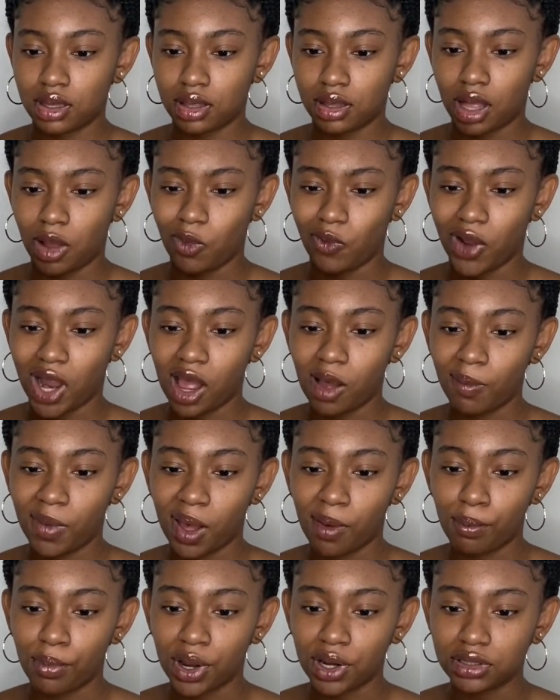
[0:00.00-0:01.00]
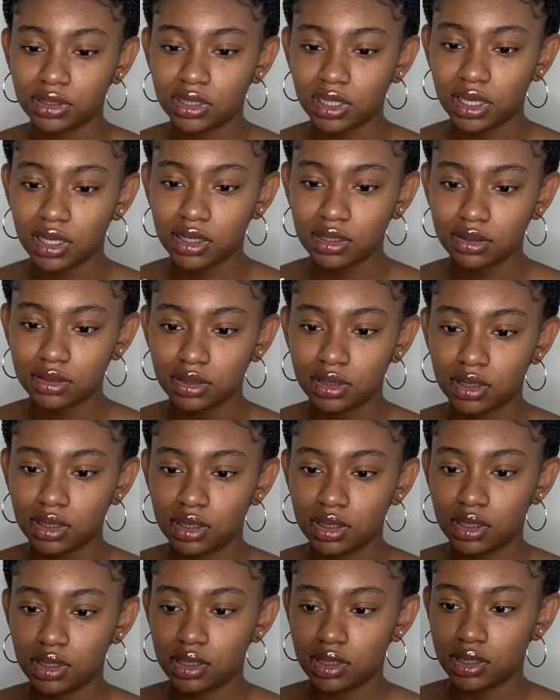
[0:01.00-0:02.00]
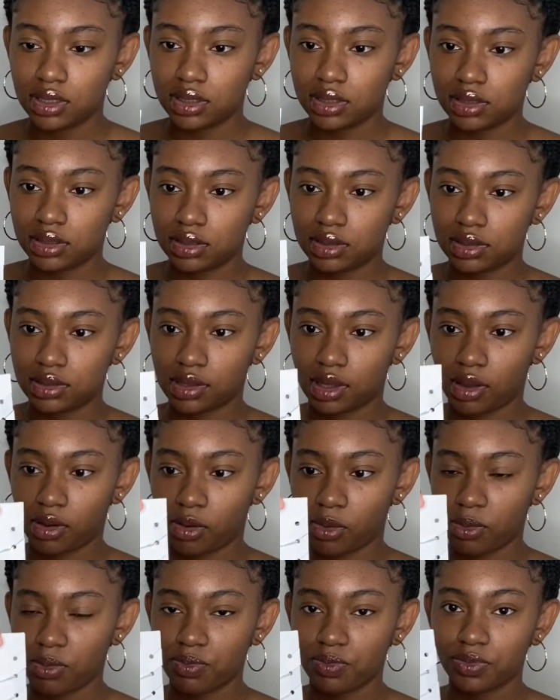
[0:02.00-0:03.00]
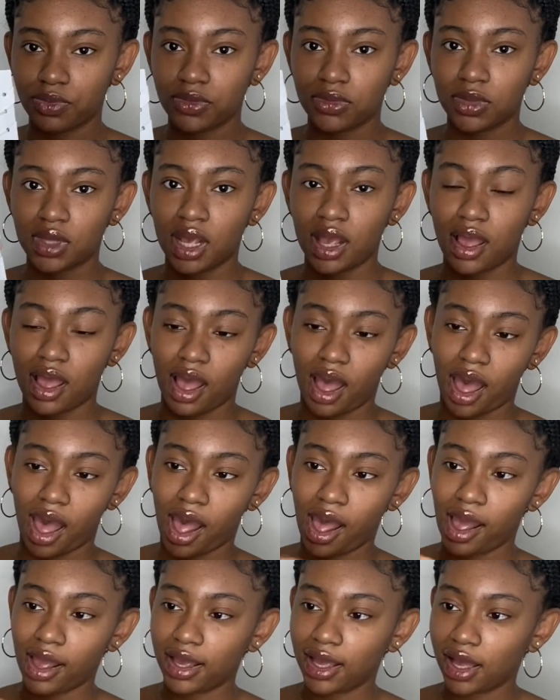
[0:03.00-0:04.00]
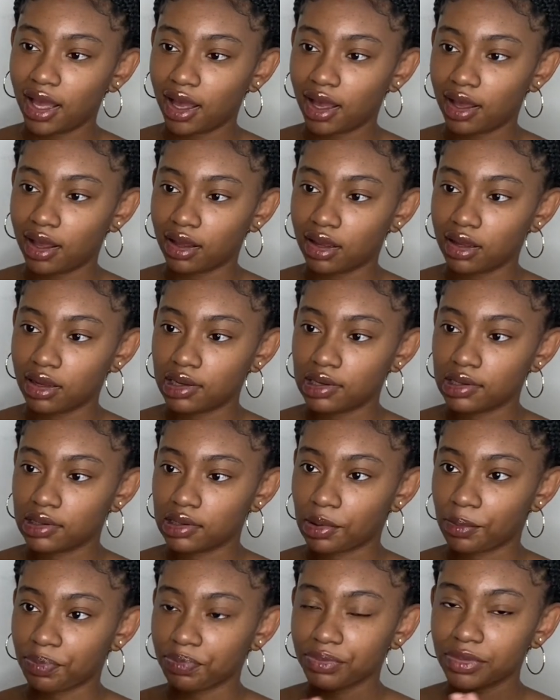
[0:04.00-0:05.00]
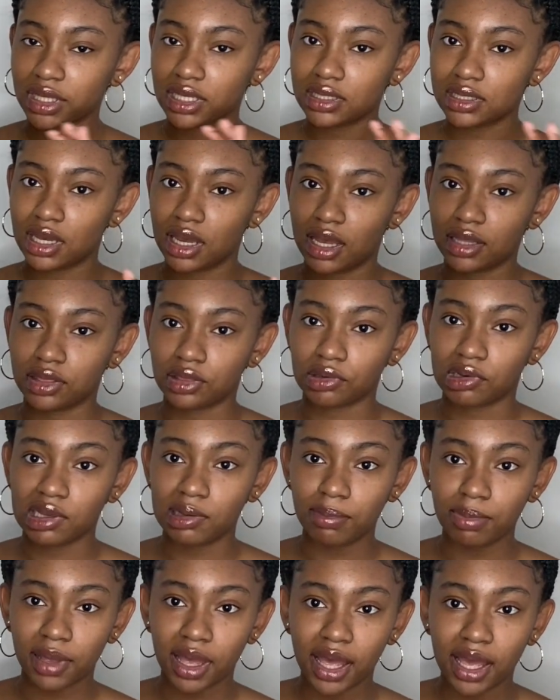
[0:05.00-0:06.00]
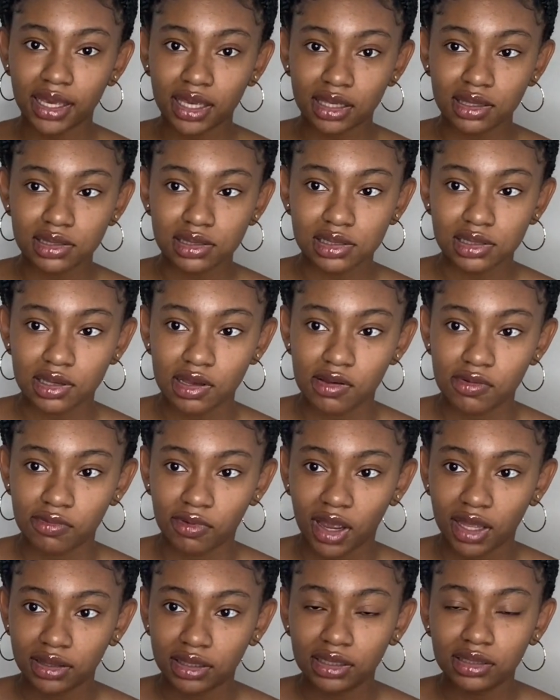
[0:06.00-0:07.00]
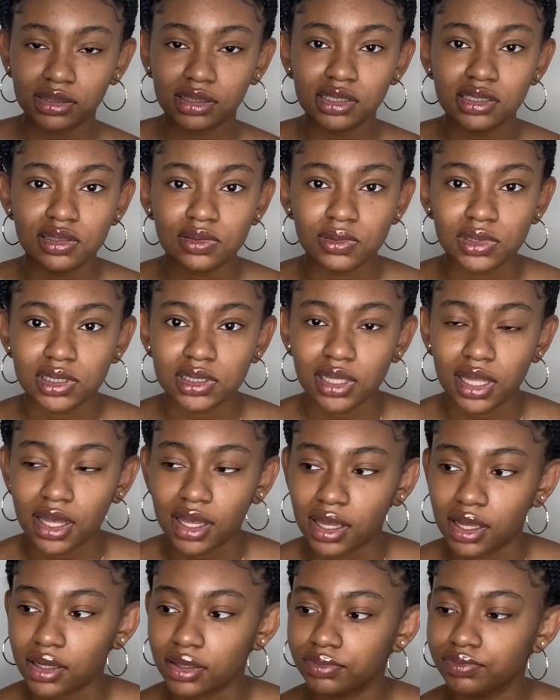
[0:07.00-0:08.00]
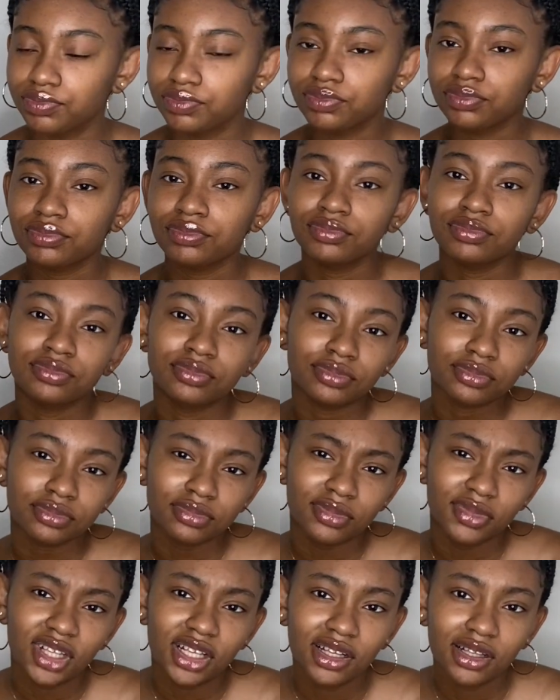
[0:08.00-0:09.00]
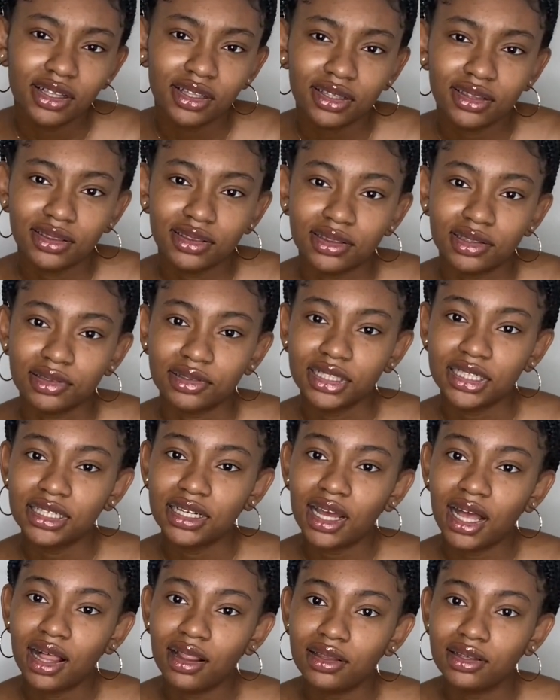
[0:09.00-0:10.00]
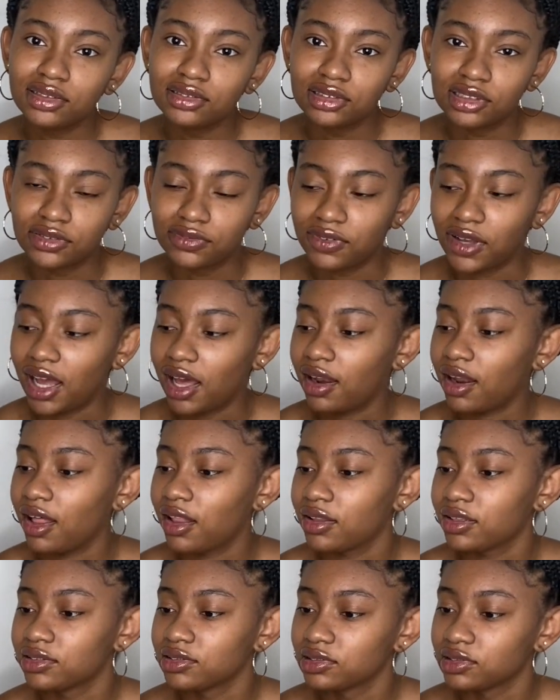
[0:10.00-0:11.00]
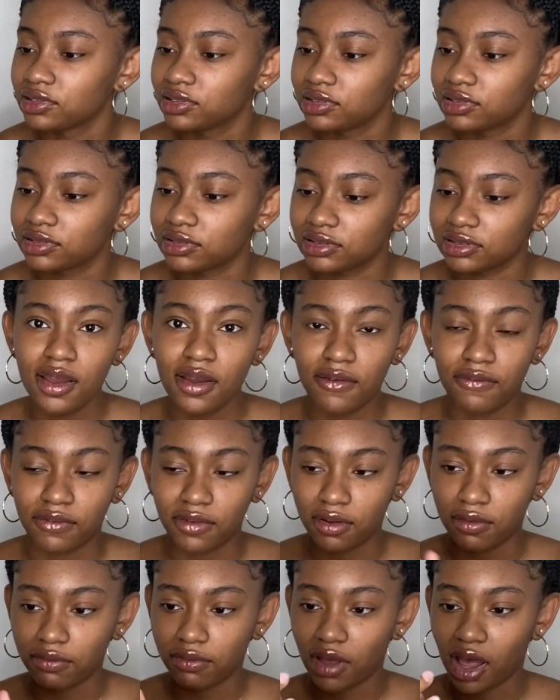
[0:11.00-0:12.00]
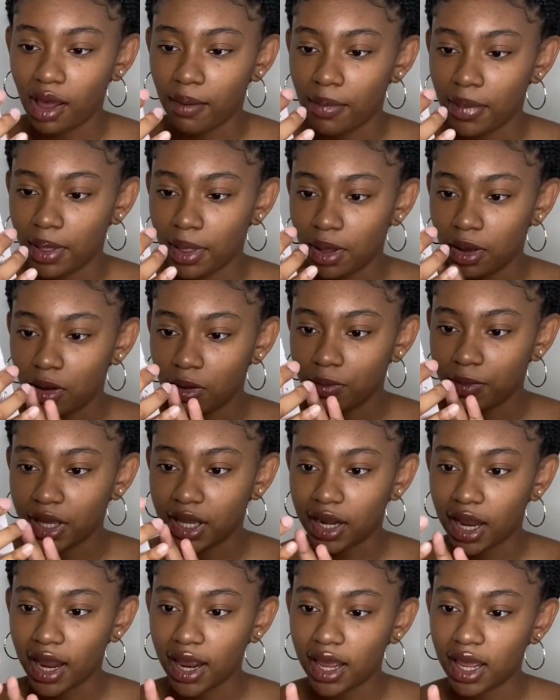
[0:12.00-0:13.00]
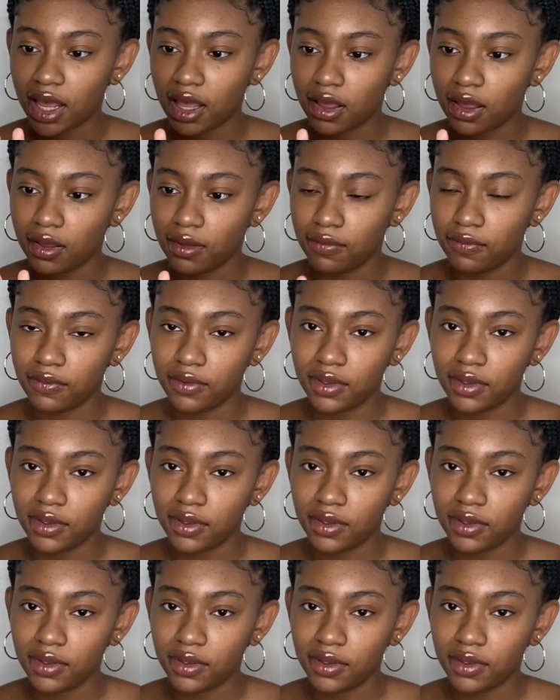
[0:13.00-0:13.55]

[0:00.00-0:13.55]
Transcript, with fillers: around my birthday. So I got um, a three pack and so I think these was like three dollars or five dollars from Five Below, and I have